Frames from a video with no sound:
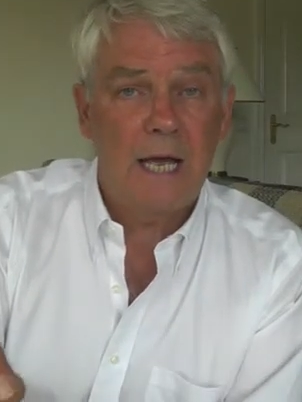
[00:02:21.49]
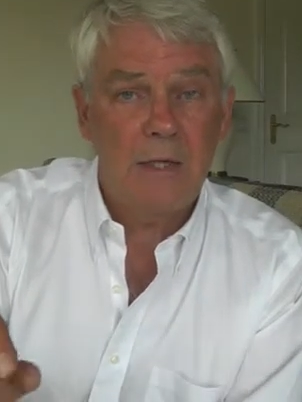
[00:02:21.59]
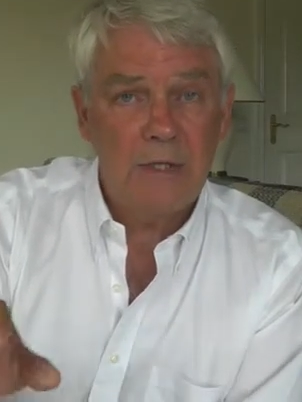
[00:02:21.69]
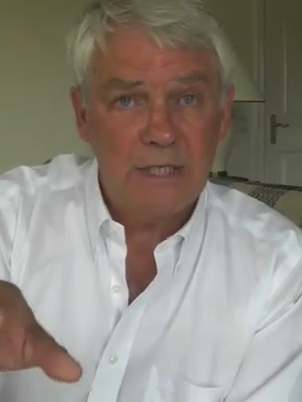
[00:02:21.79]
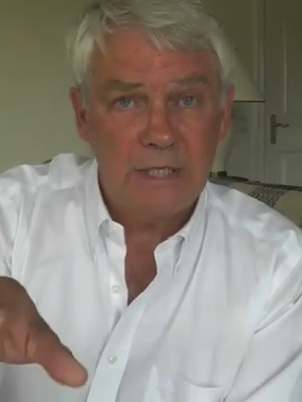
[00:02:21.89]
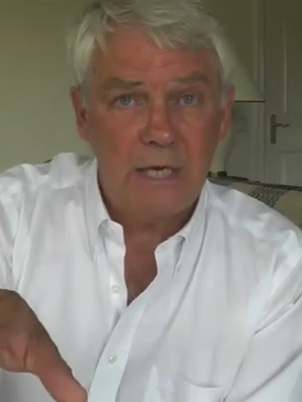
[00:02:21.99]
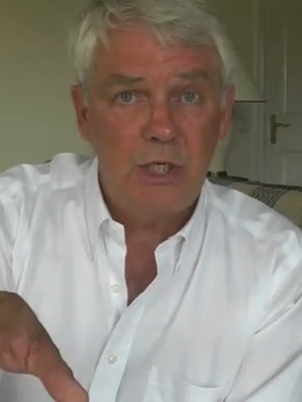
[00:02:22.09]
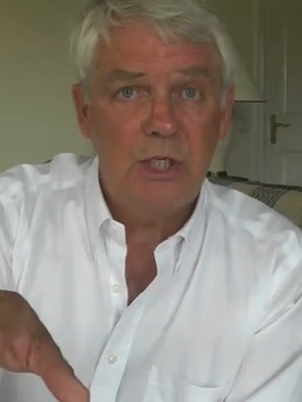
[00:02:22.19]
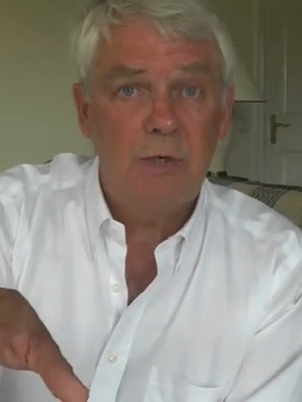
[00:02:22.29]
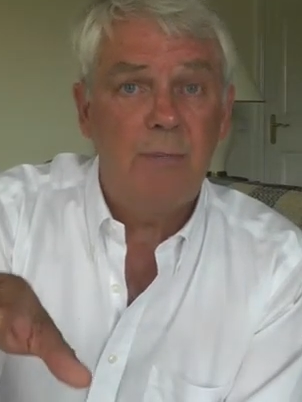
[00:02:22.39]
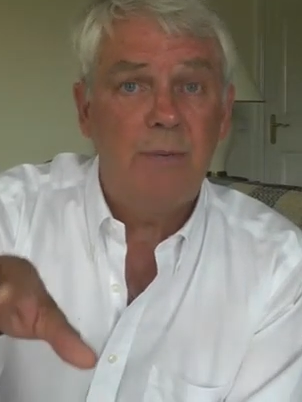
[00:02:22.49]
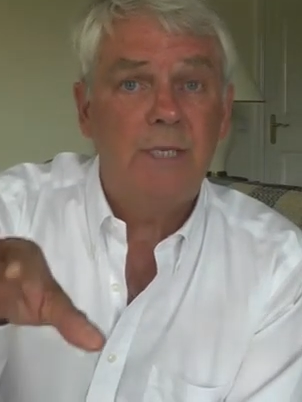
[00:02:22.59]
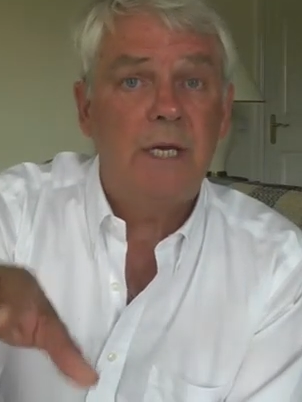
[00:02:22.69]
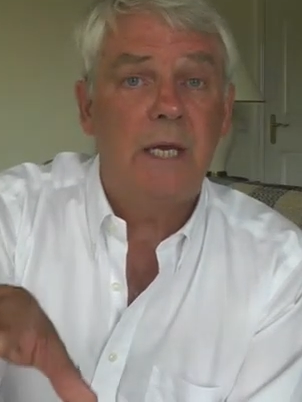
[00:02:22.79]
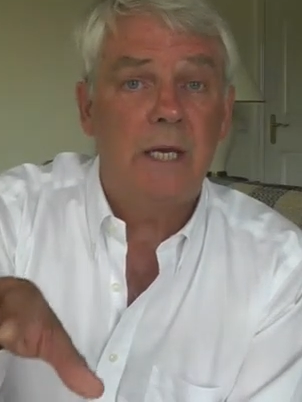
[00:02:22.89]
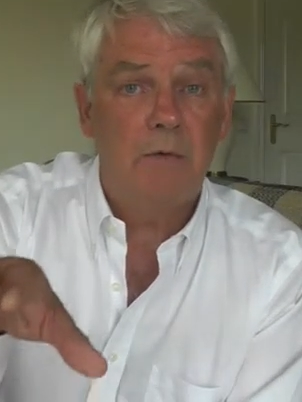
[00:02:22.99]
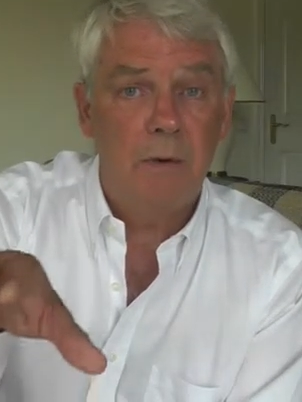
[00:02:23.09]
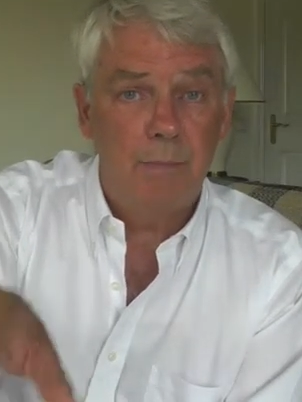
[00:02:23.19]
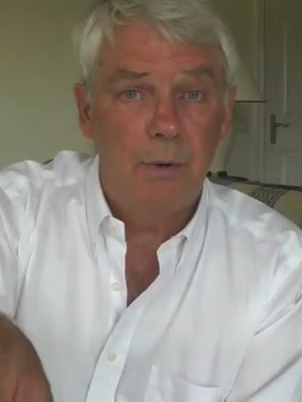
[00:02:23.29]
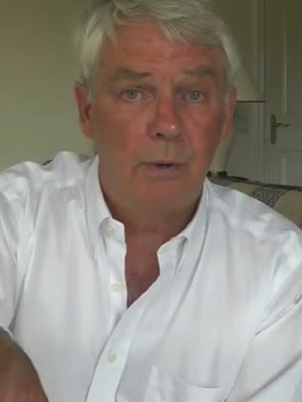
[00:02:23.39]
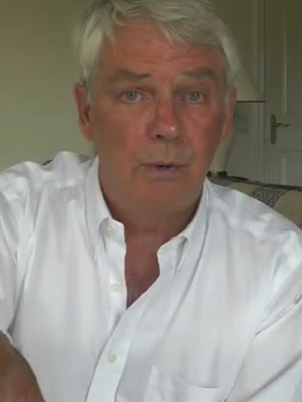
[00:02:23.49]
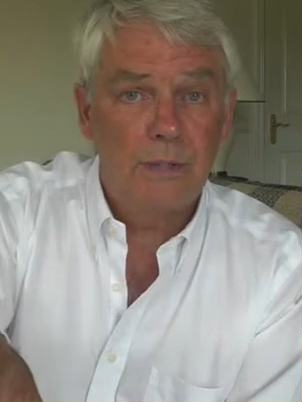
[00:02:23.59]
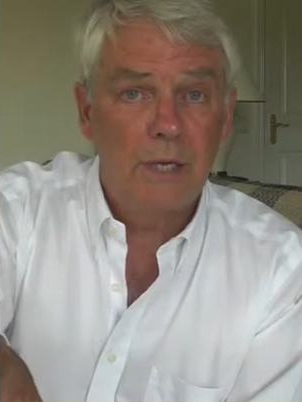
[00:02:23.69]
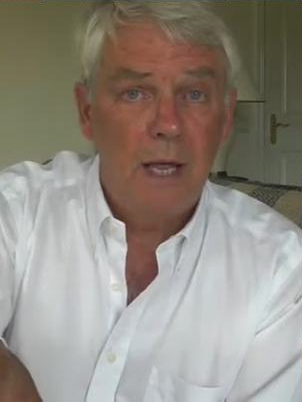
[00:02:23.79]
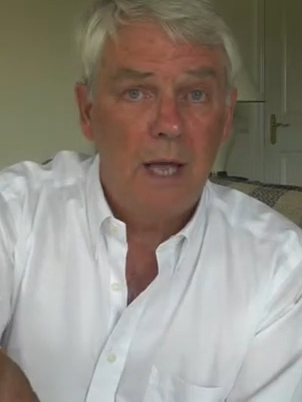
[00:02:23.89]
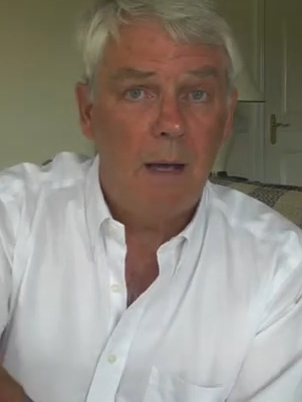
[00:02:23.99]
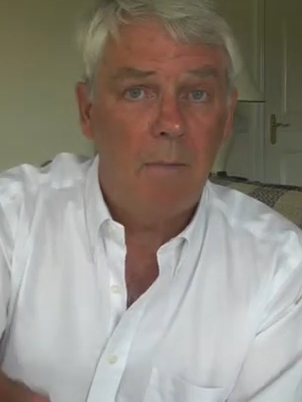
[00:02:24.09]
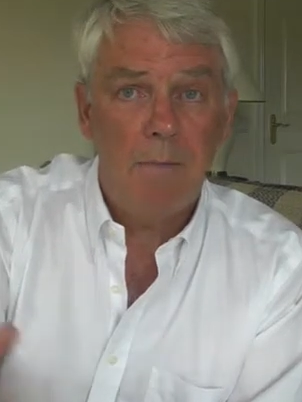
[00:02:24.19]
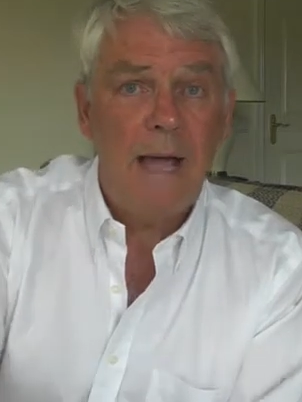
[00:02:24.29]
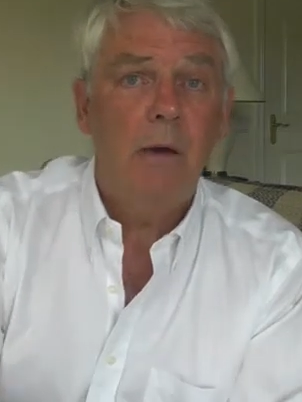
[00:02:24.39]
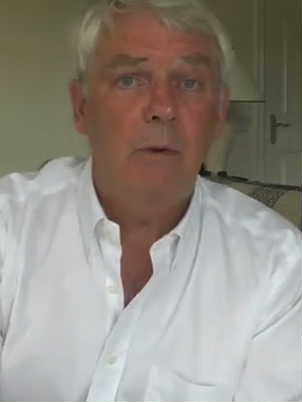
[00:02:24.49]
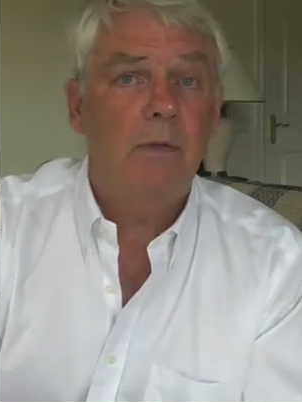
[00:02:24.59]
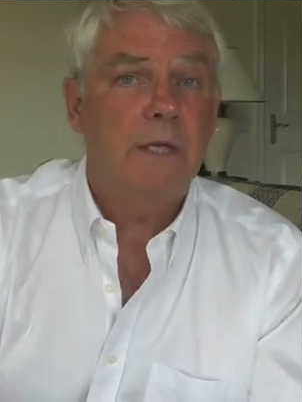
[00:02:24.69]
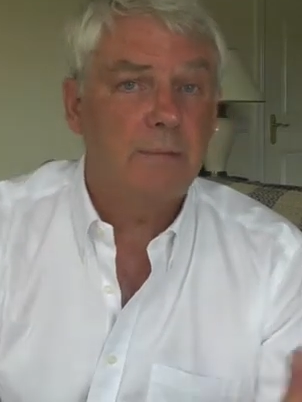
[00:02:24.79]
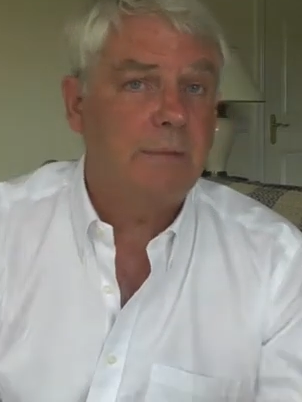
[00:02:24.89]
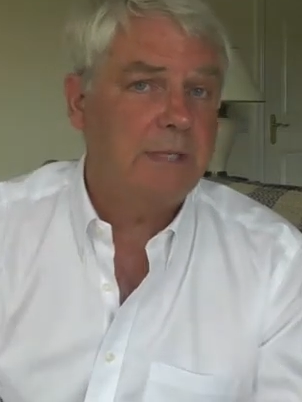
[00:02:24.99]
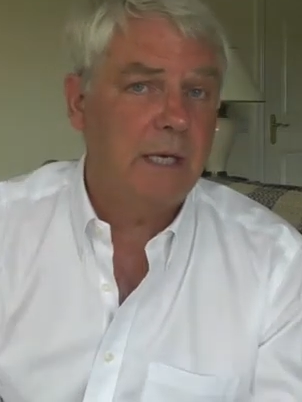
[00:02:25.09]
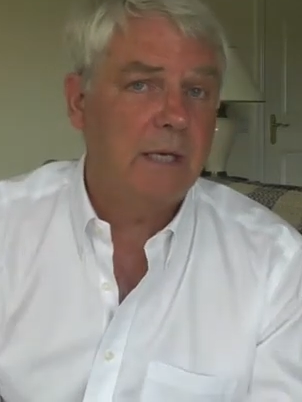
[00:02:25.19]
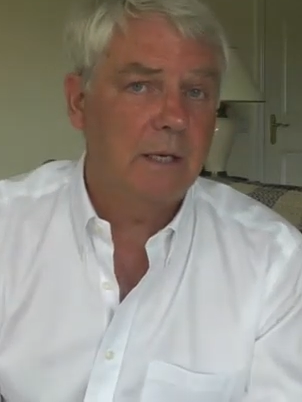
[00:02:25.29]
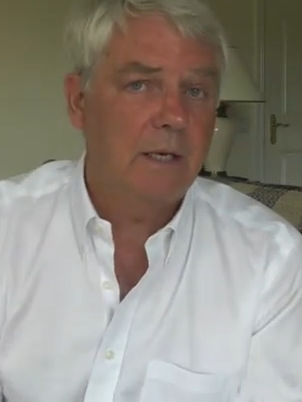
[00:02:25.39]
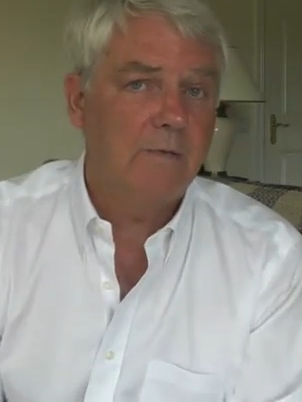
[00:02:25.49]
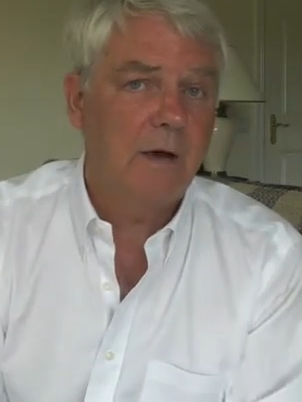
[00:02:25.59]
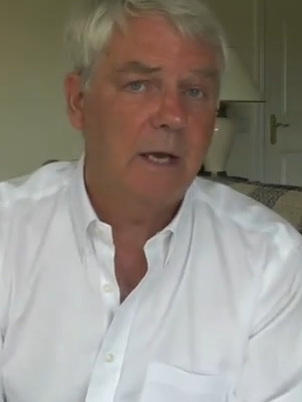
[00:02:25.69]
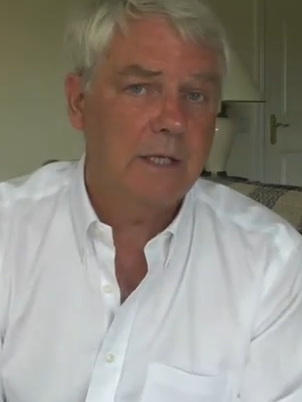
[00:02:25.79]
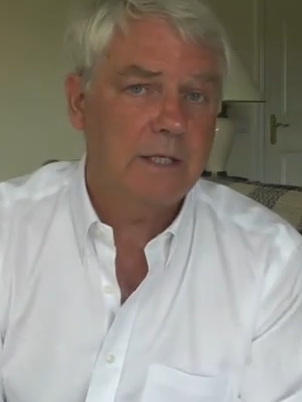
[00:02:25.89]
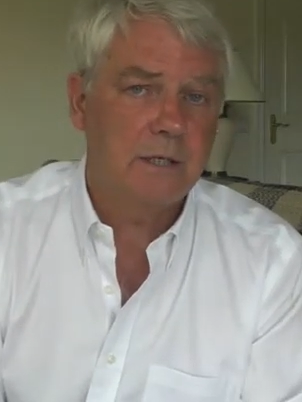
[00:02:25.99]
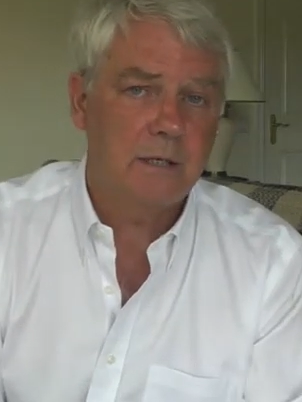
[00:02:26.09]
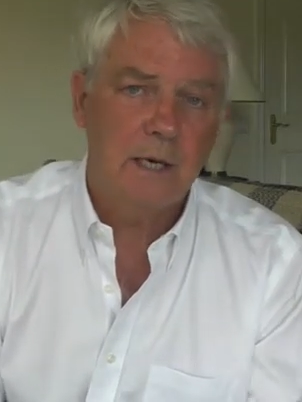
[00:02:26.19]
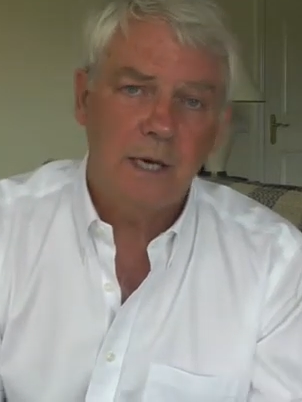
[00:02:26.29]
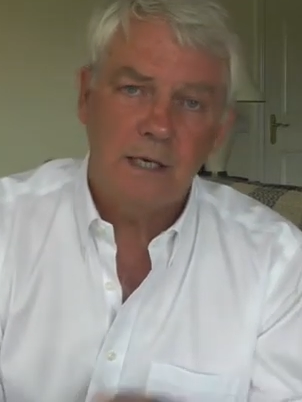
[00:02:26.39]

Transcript: I'll send you a particular report about this particular device and